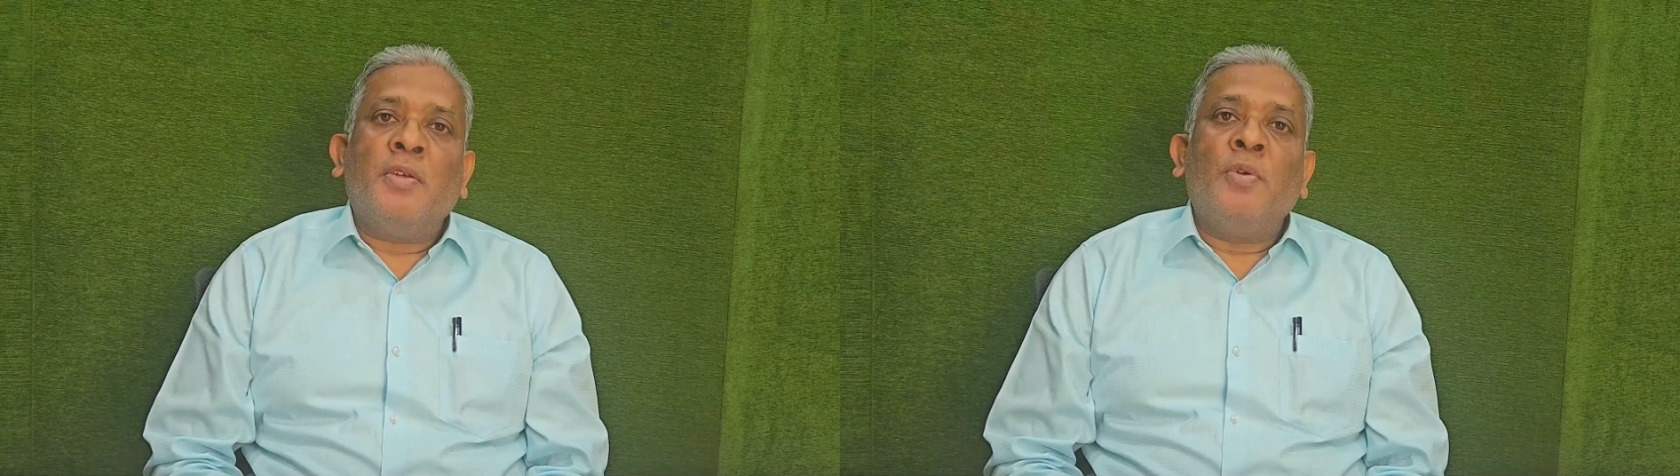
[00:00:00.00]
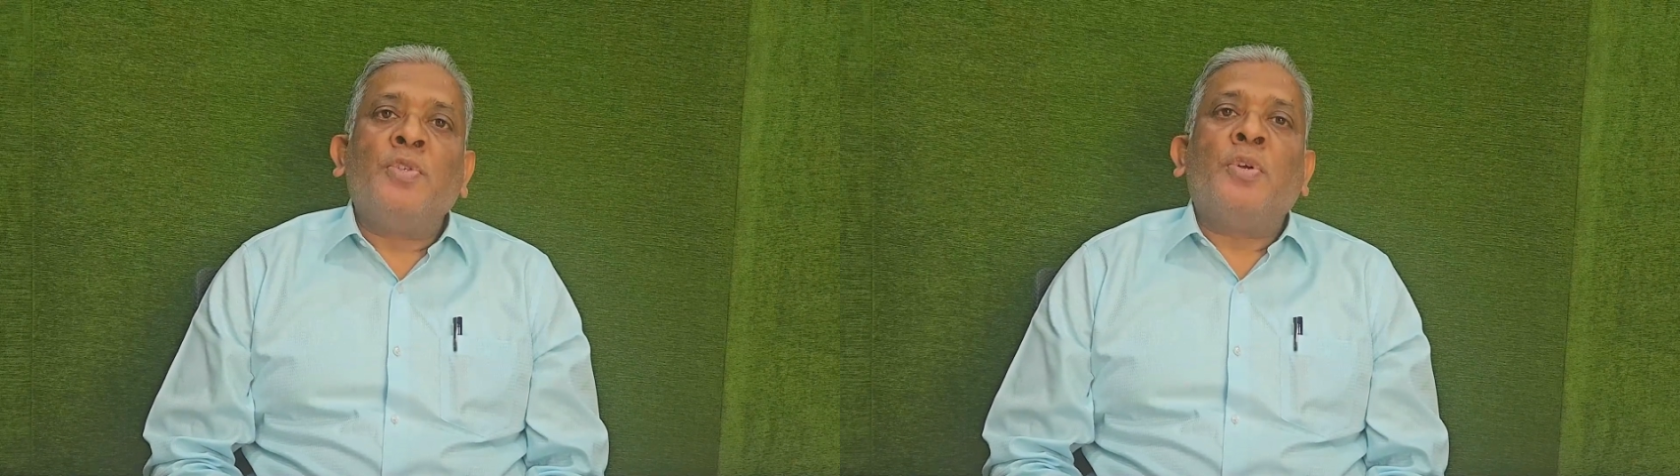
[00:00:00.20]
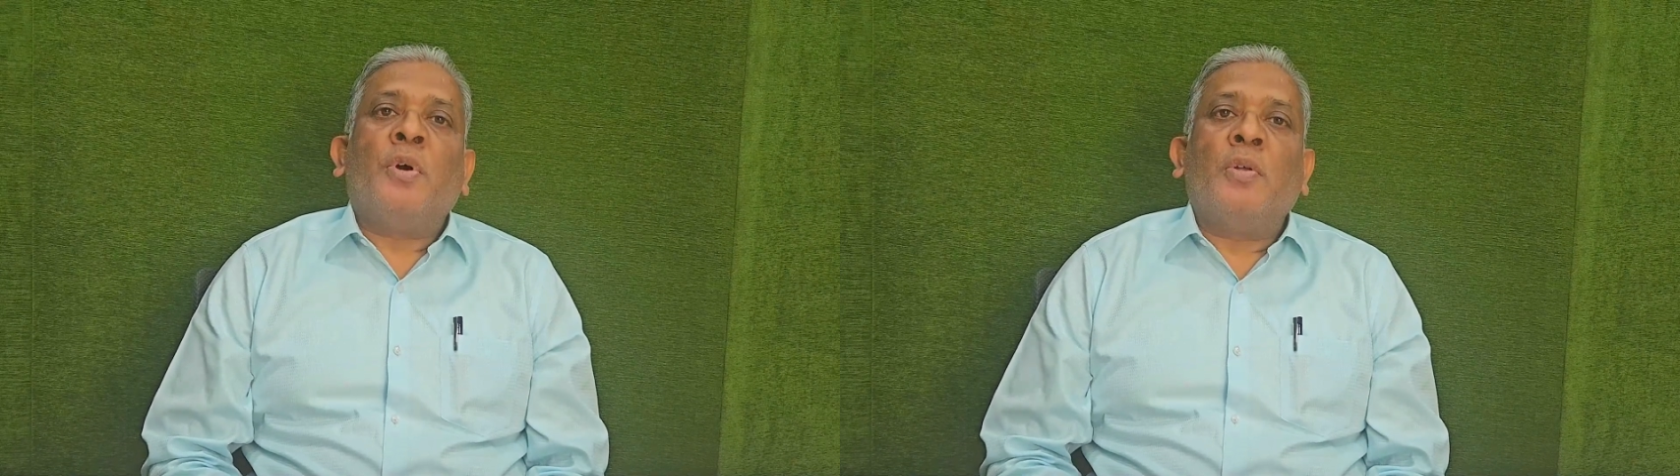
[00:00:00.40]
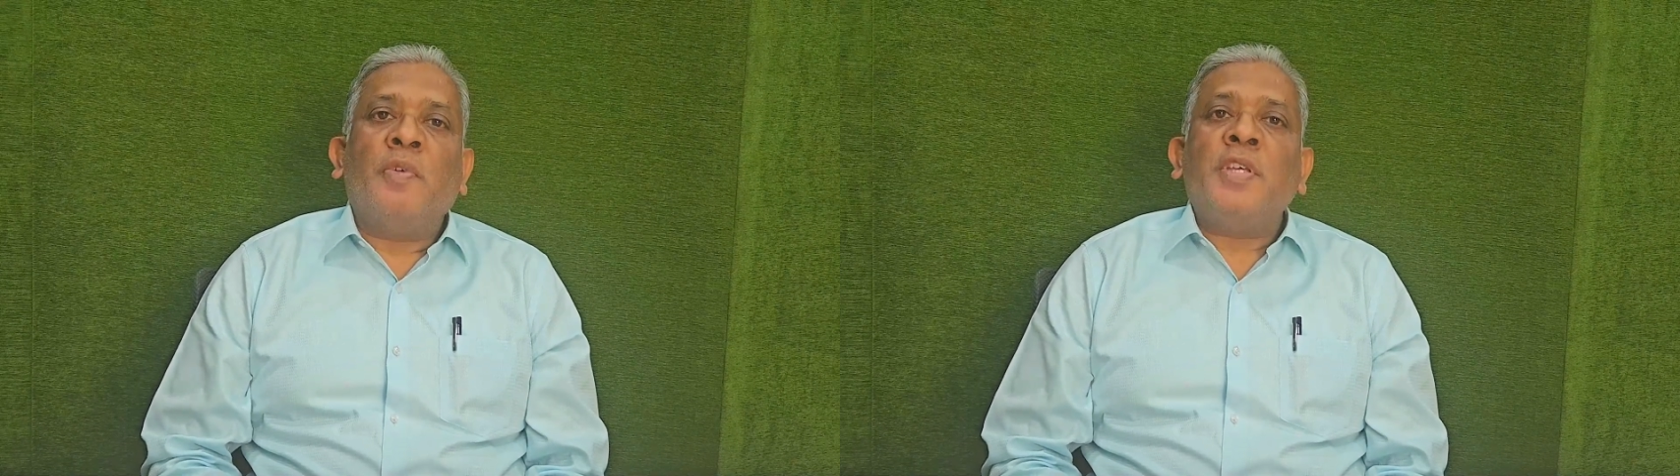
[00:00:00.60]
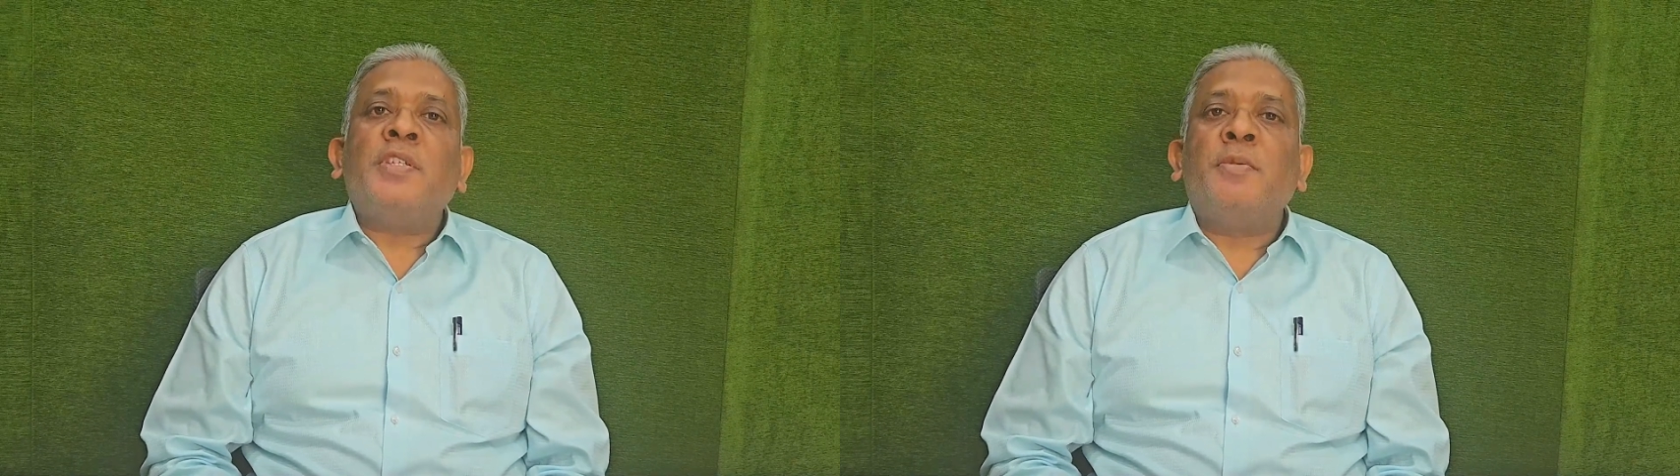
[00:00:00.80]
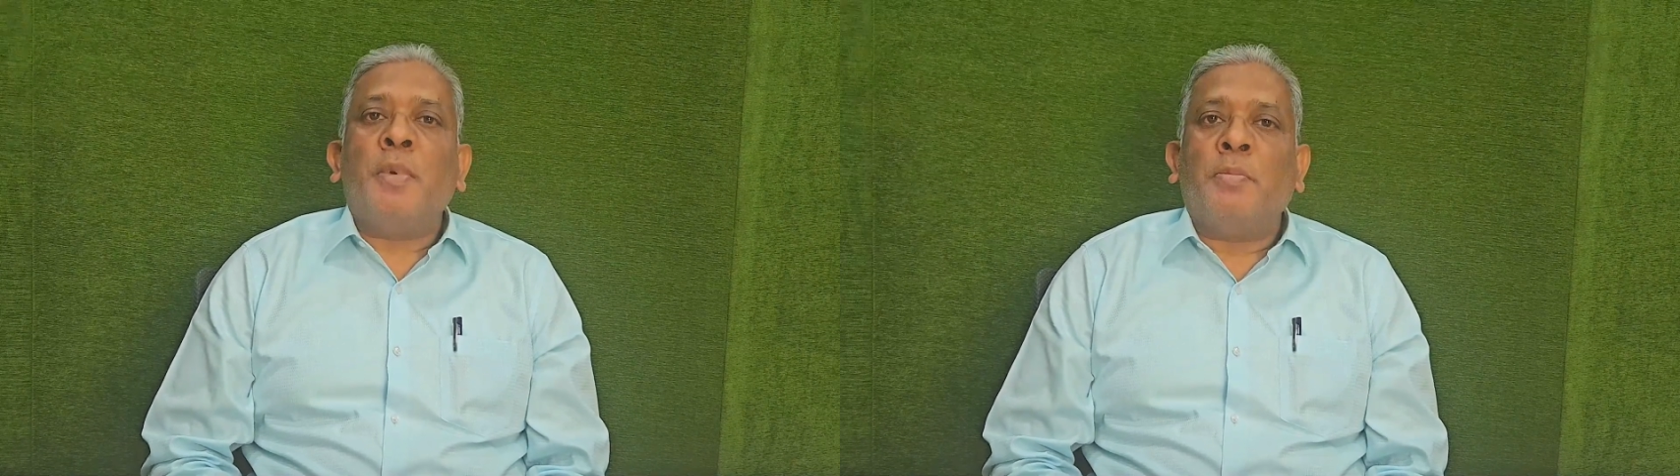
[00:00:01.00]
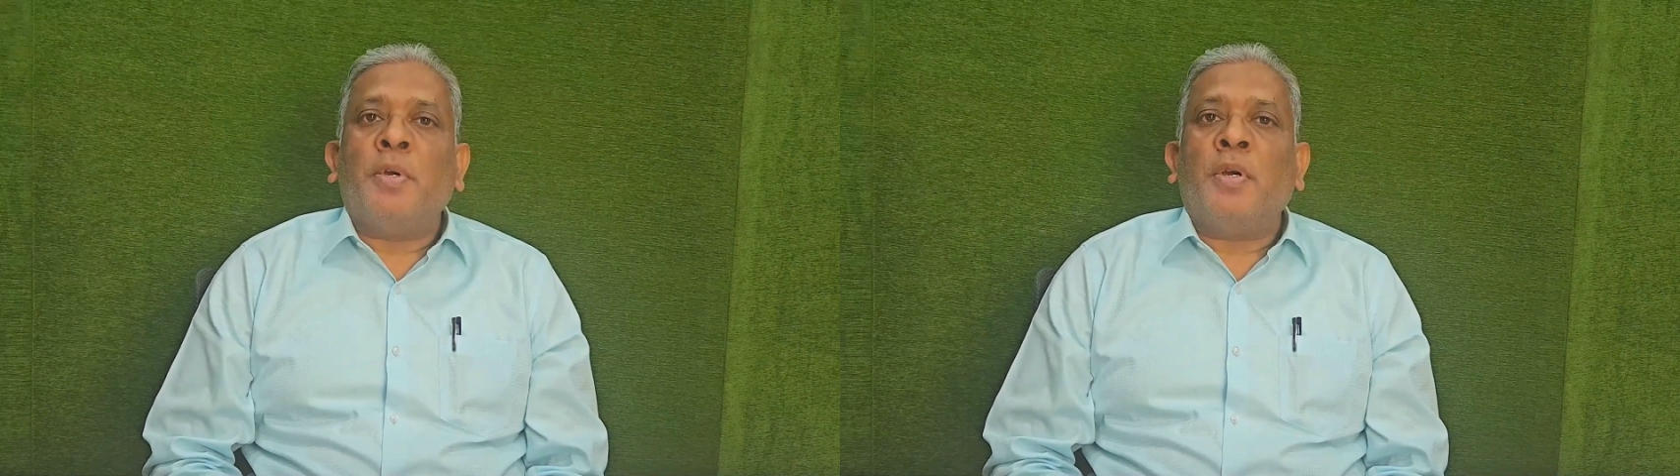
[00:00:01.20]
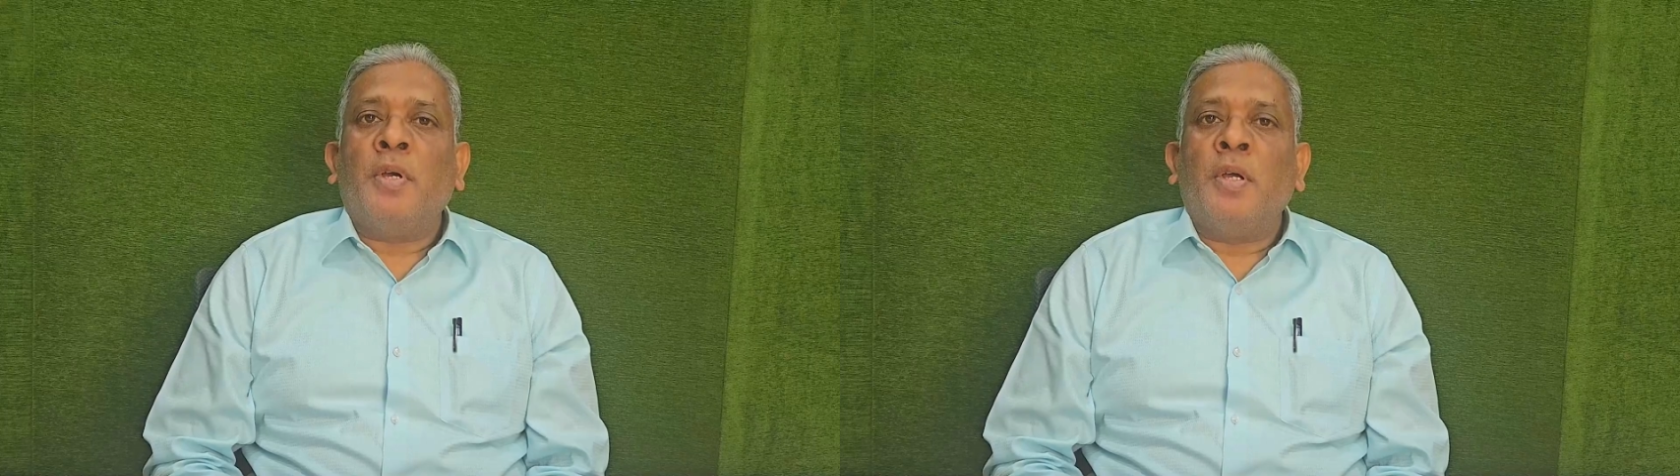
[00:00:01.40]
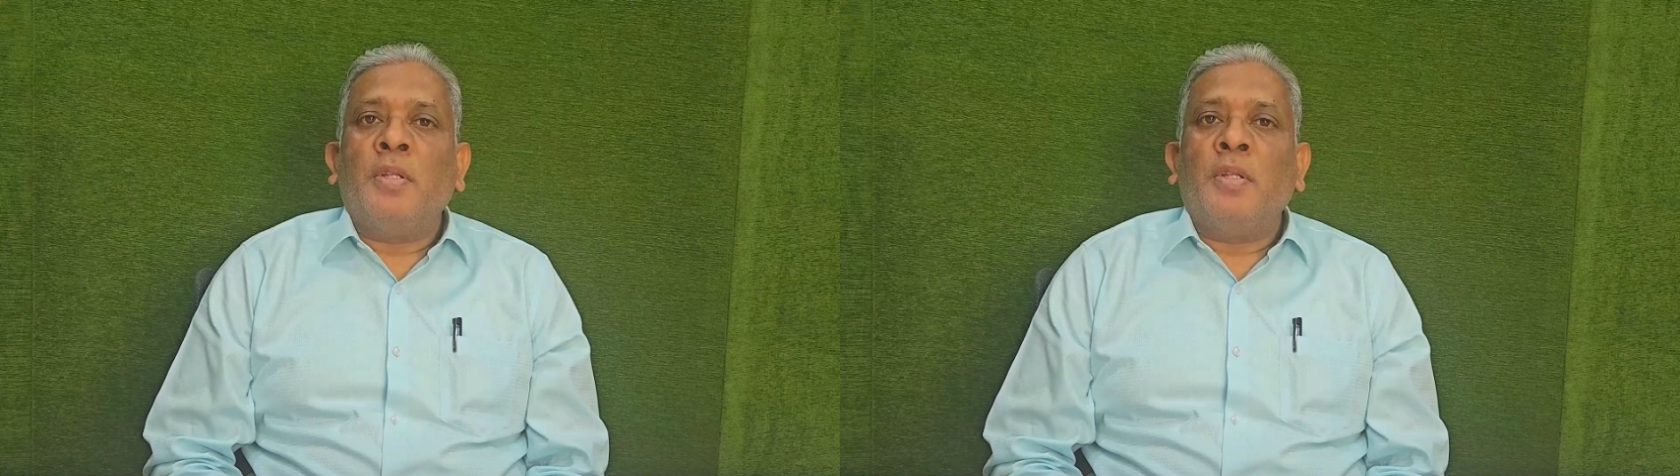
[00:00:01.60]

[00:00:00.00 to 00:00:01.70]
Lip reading: you should always remember